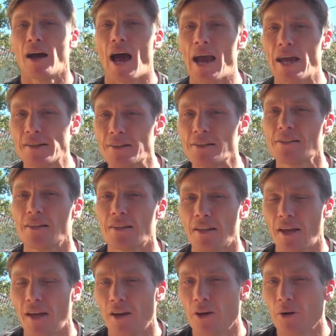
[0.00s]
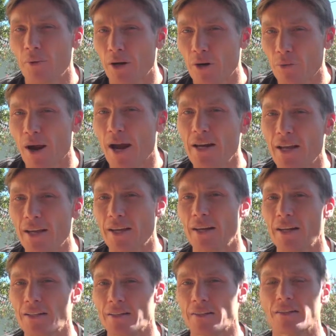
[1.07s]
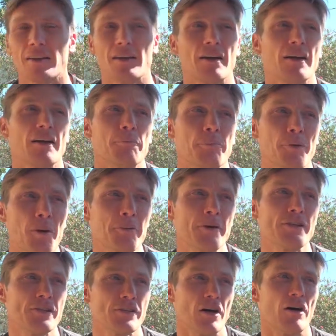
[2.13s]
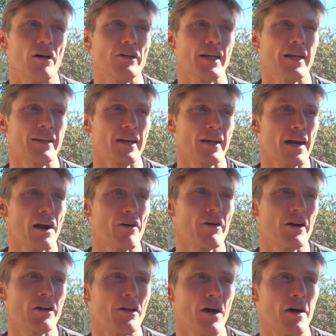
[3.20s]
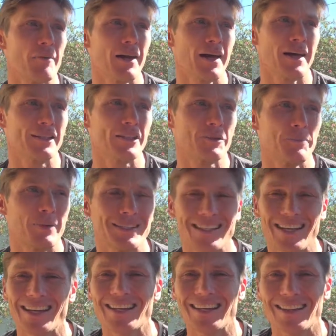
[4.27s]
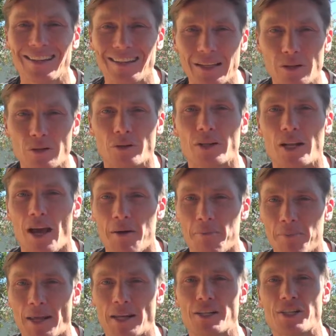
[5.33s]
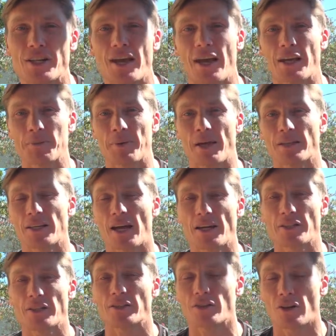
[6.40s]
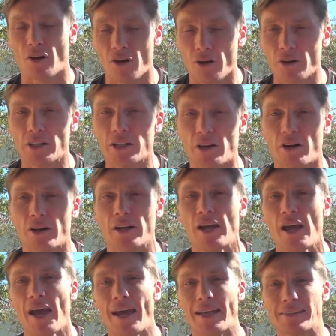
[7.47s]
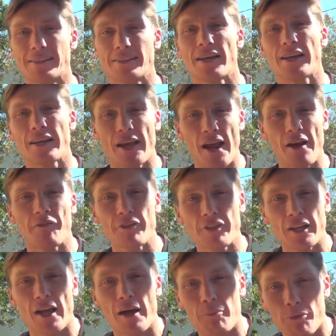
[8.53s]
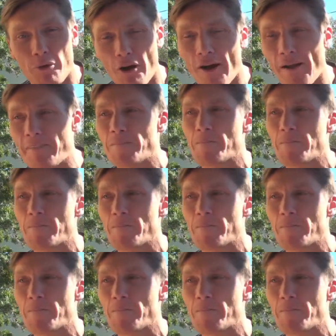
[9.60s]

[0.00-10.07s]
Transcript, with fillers: Agents who are great at getting property sold in the current climate are just particularly good at managing expectations early on and setting everything up right